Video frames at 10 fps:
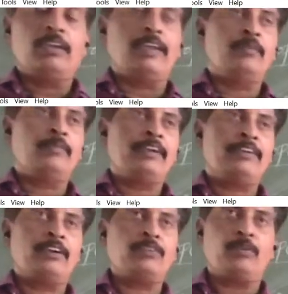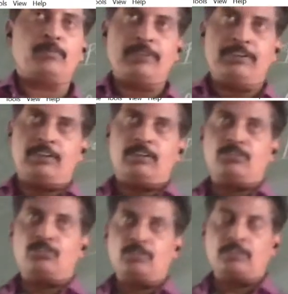eliminated from India
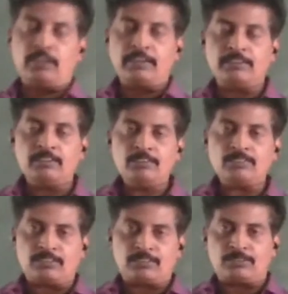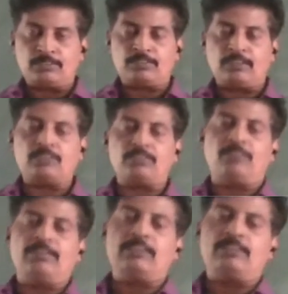during 1960s and
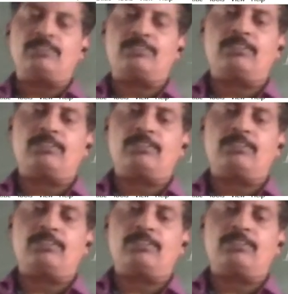70s.